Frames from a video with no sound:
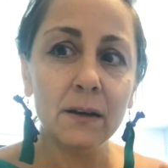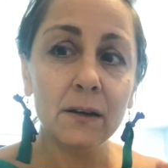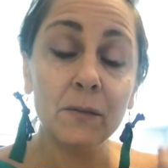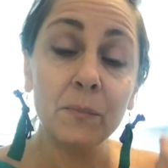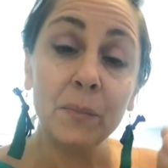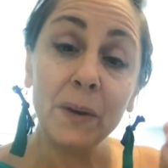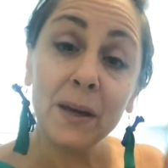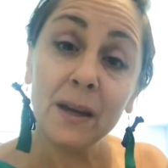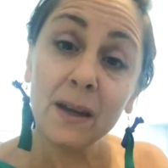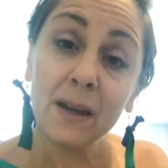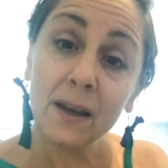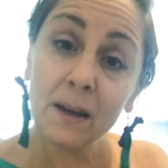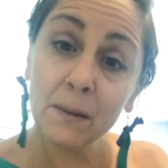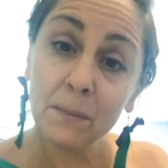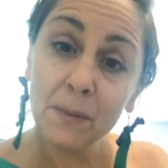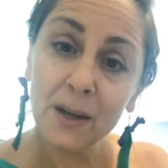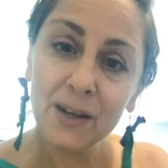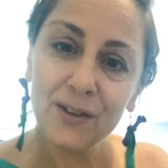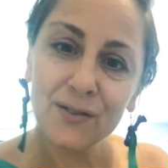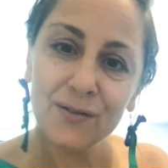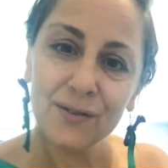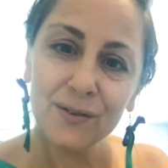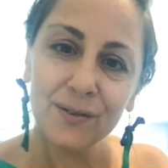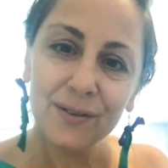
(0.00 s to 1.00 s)
speaking
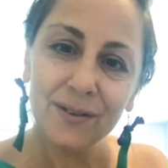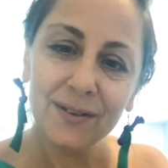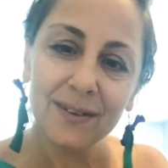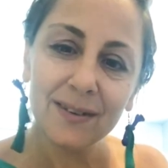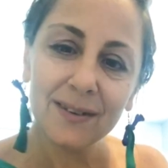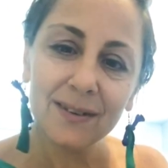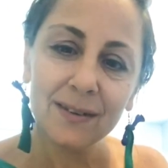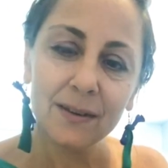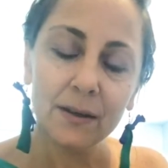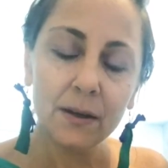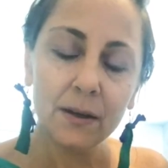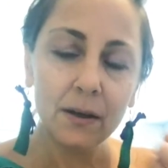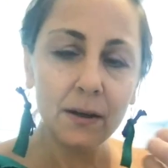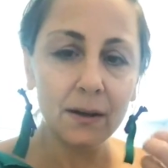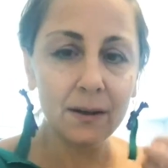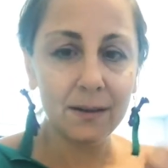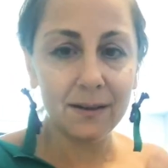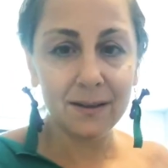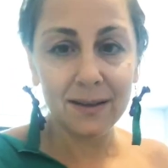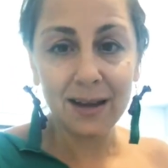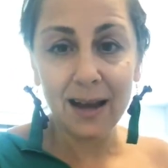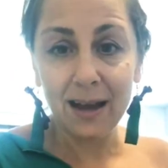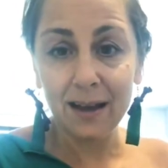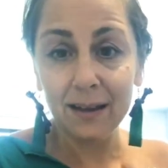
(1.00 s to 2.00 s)
my truth,
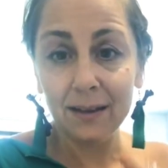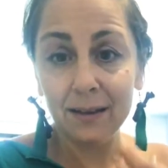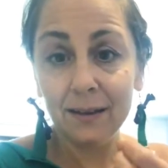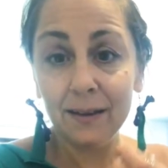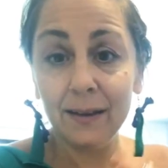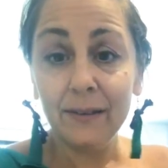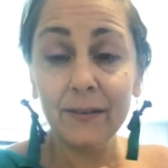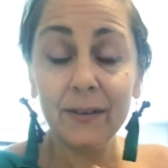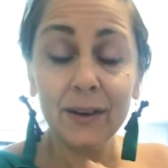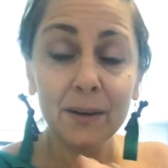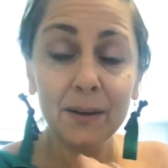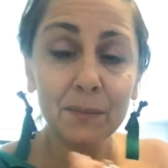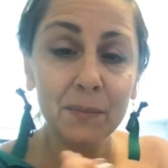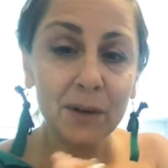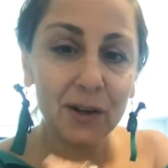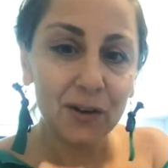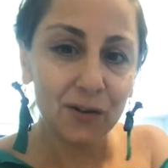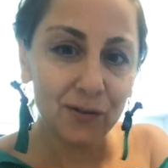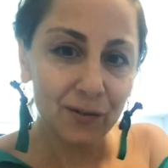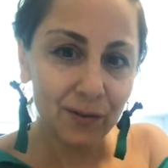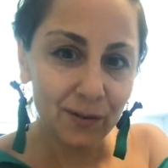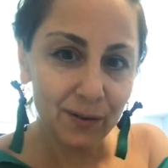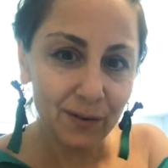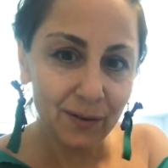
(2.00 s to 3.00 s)
not living my
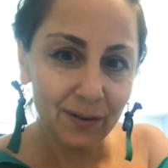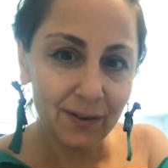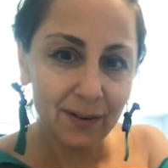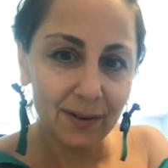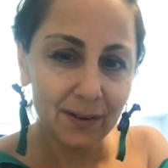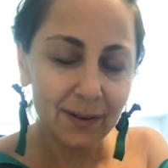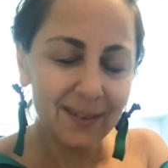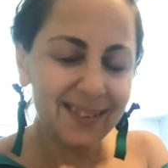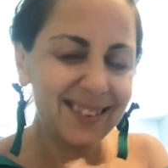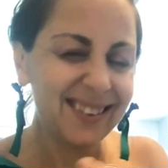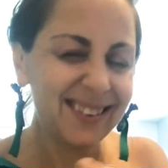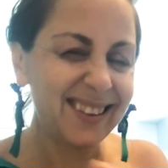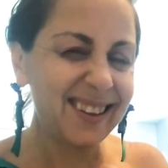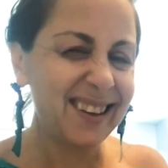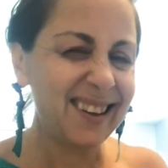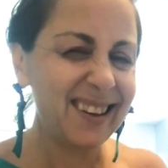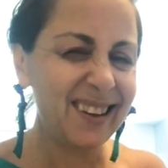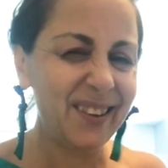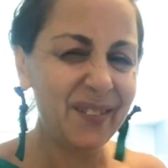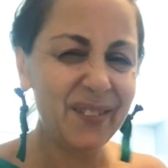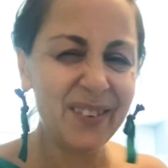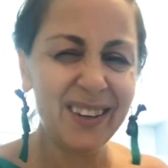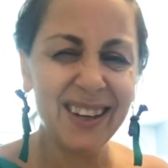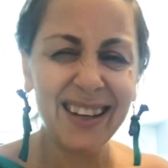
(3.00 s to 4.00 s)
truth, not
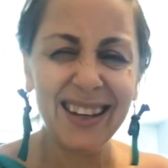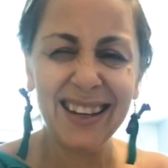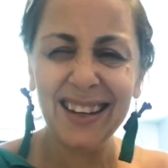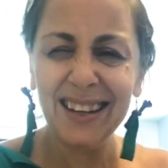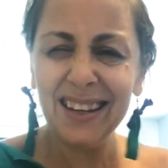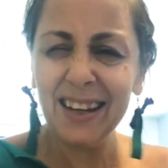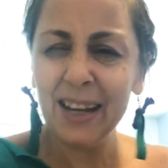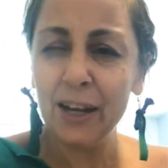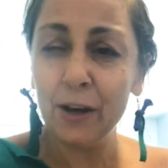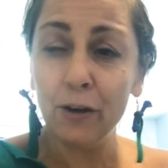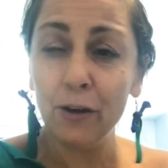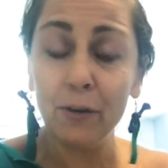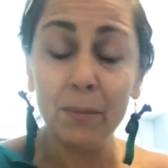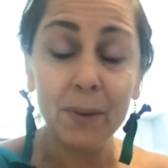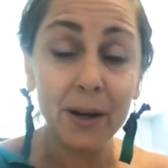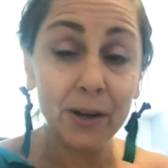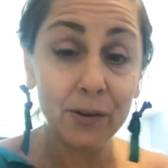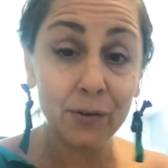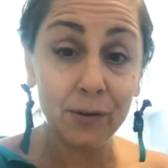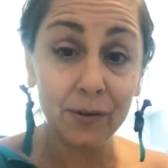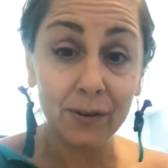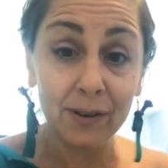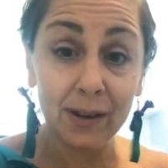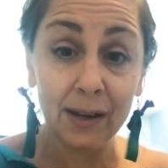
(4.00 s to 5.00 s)
even getting to hear my
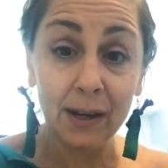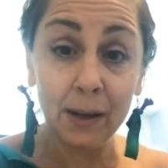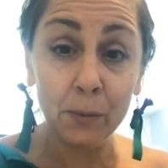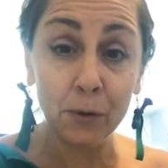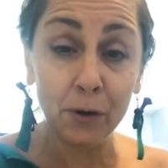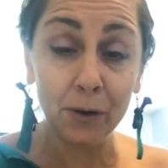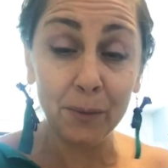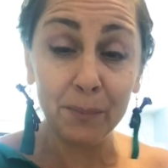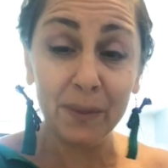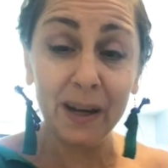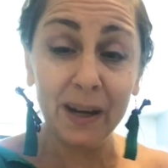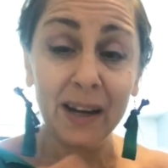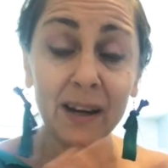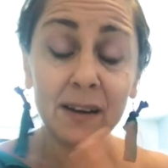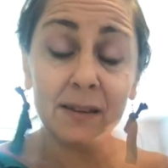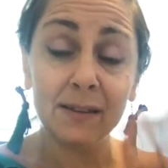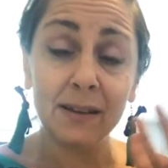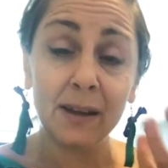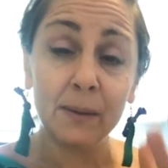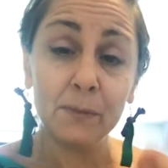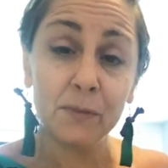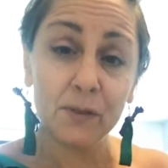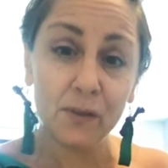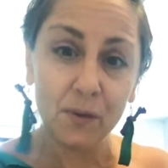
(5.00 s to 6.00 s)
truth anymore because
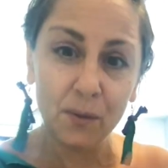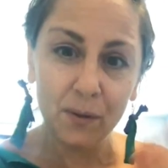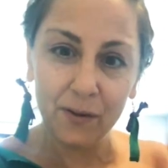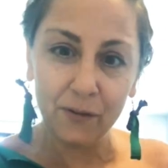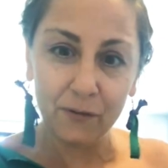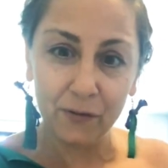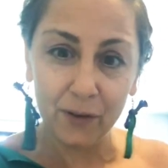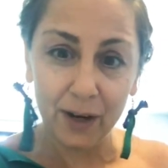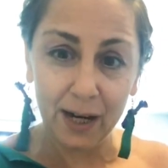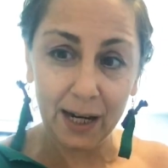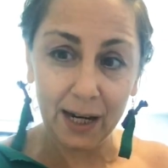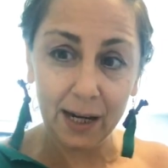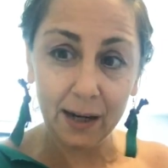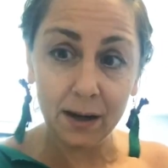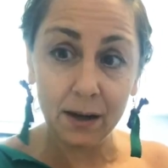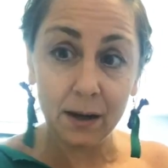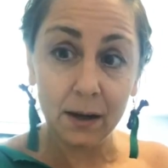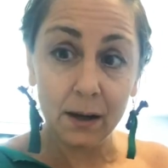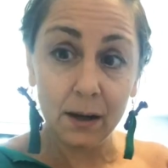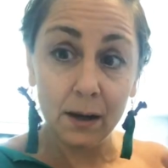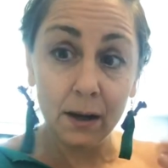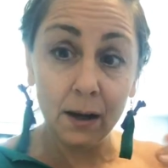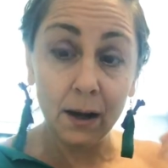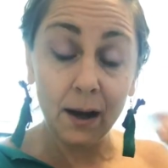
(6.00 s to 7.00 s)
I'm so afraid
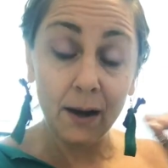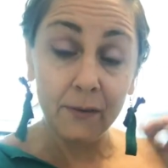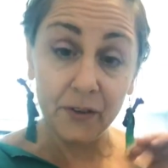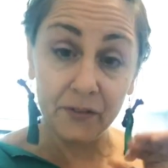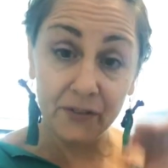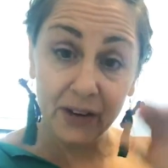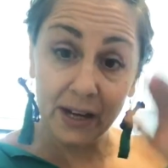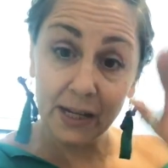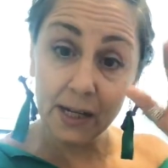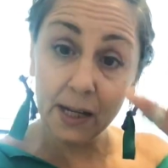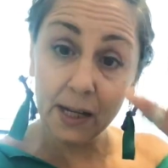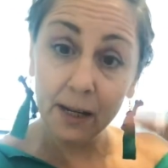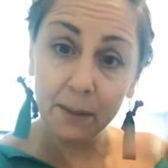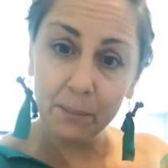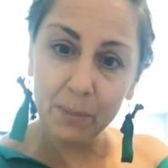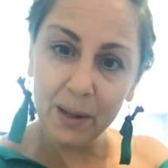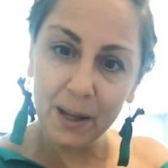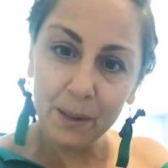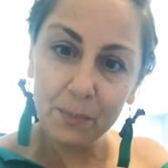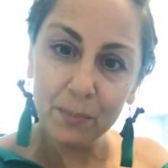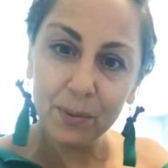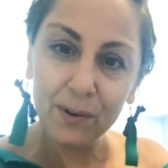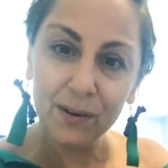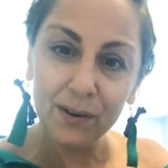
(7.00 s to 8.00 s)
of offending
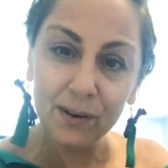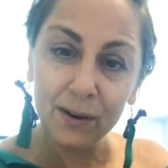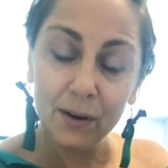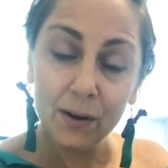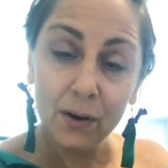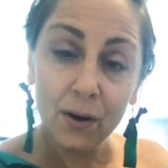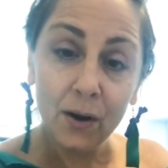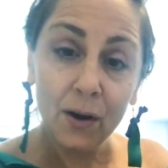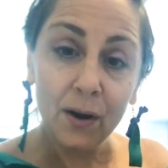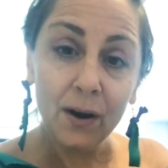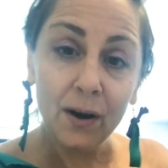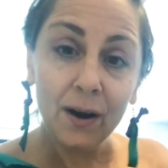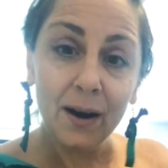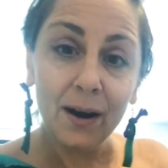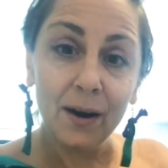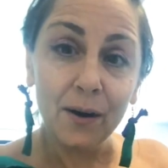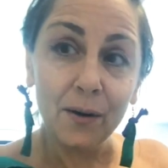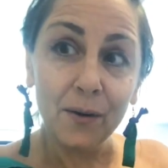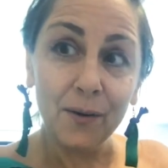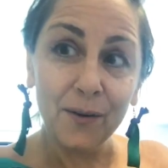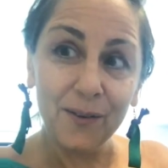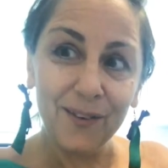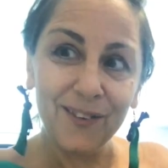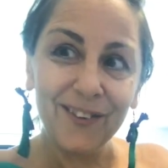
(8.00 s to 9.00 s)
people
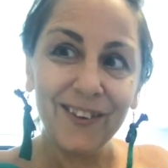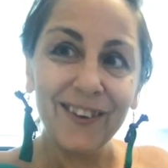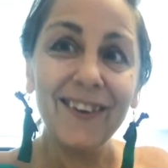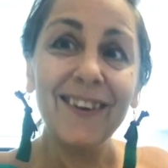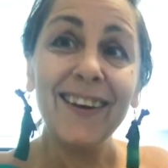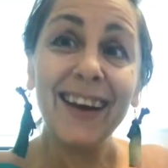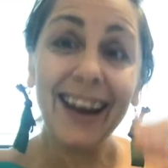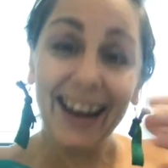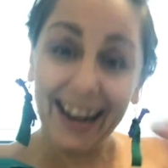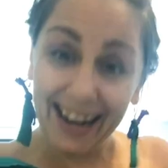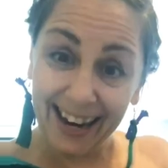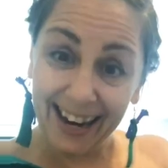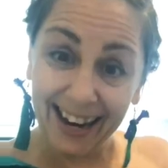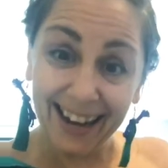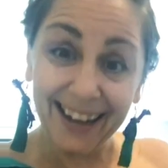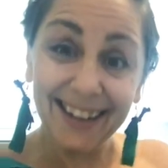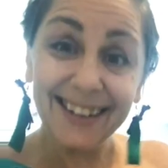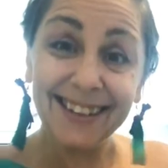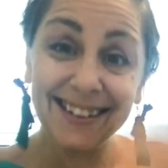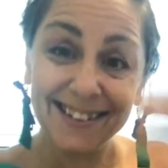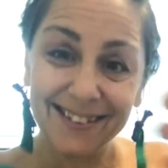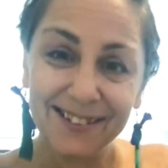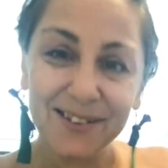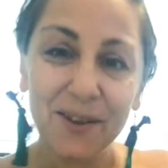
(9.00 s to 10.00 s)

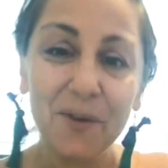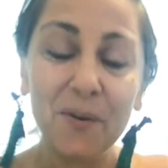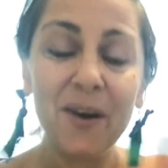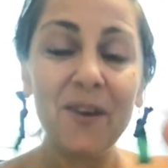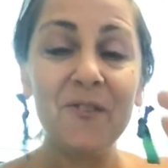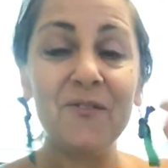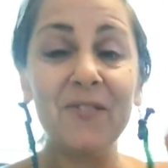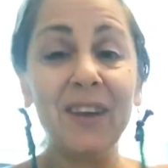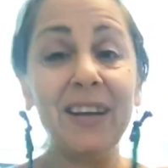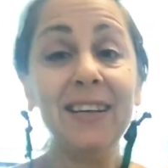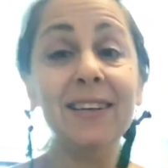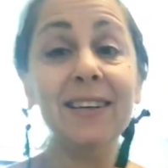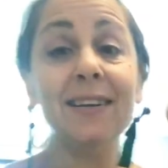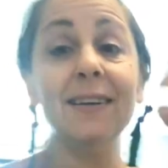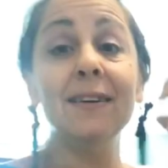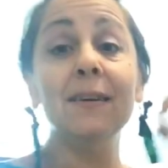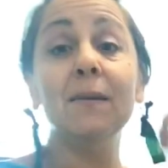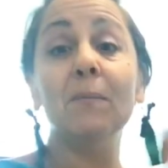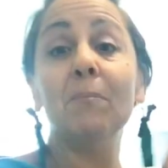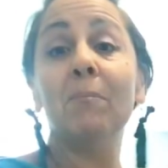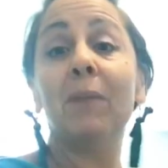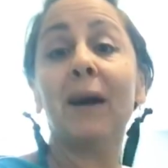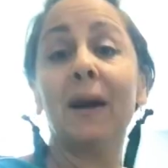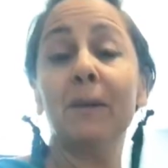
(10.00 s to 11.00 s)
and so
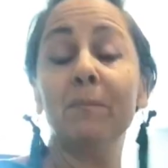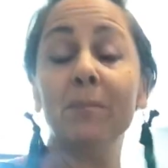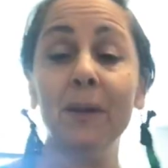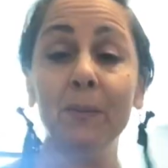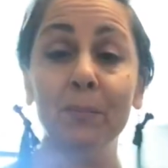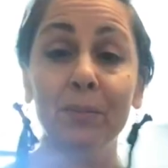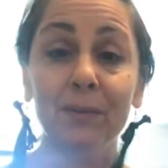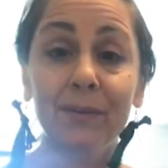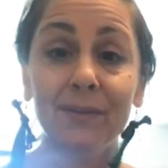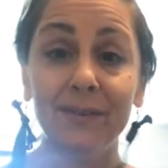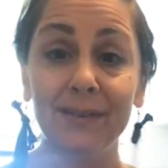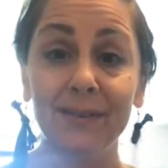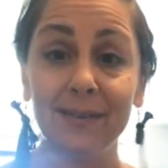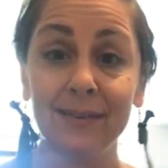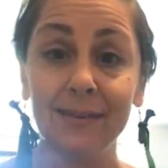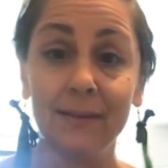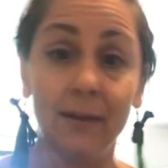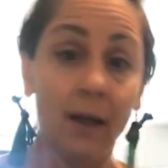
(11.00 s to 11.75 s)
offended by people's